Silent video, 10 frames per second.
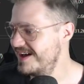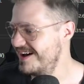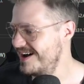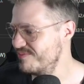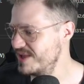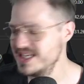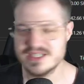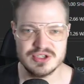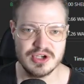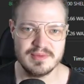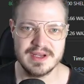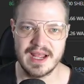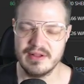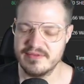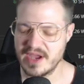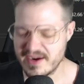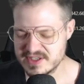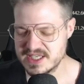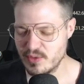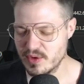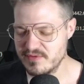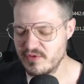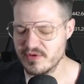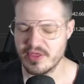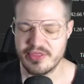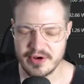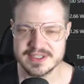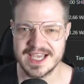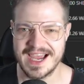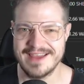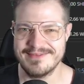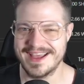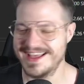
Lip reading: Ladies and gentlemen, I love every single one of you for the third time.